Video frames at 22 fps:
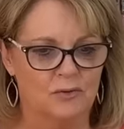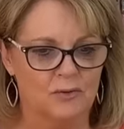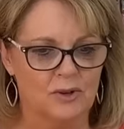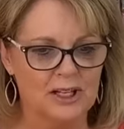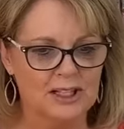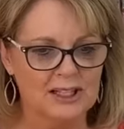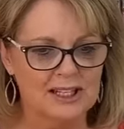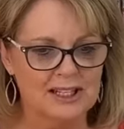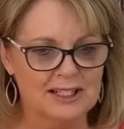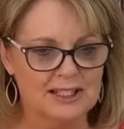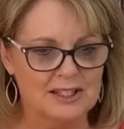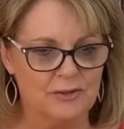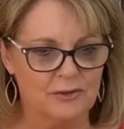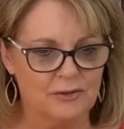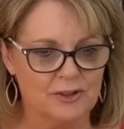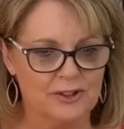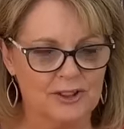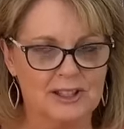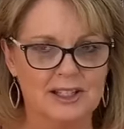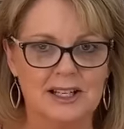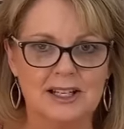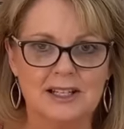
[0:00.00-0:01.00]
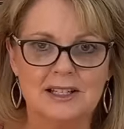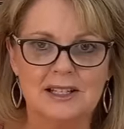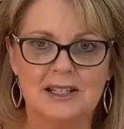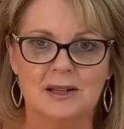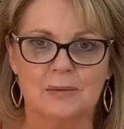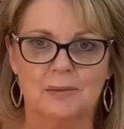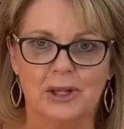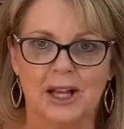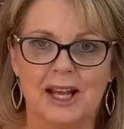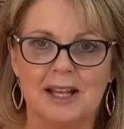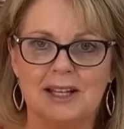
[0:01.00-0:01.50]
really differently to
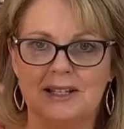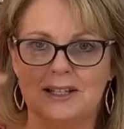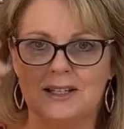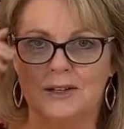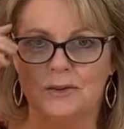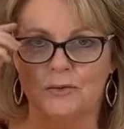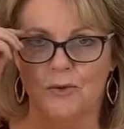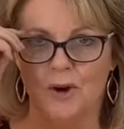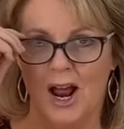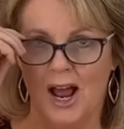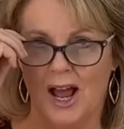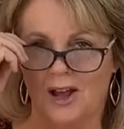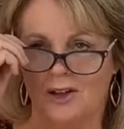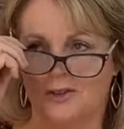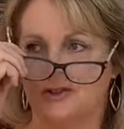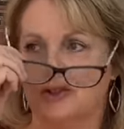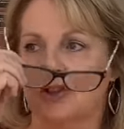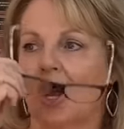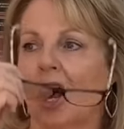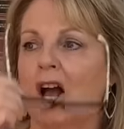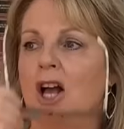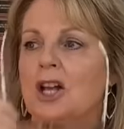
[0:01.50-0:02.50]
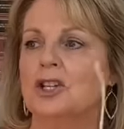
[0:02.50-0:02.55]
the blazing rows.